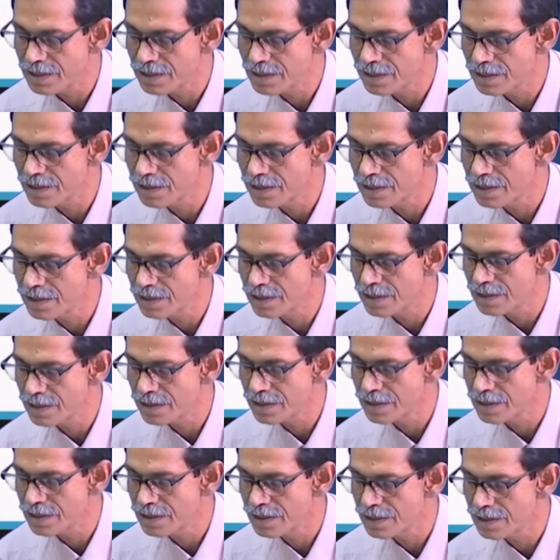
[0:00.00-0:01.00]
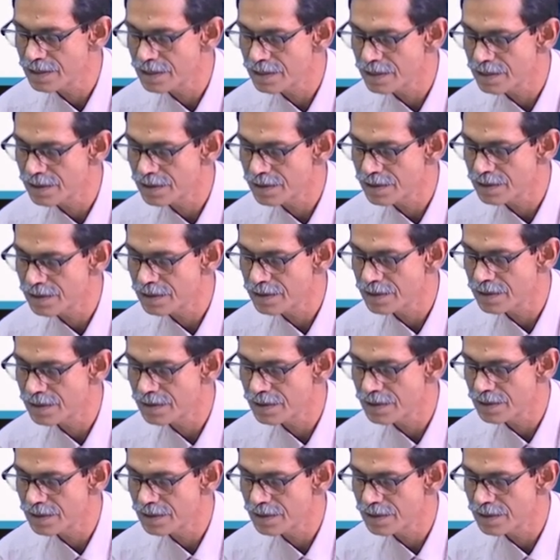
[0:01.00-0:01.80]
Nobody speaks.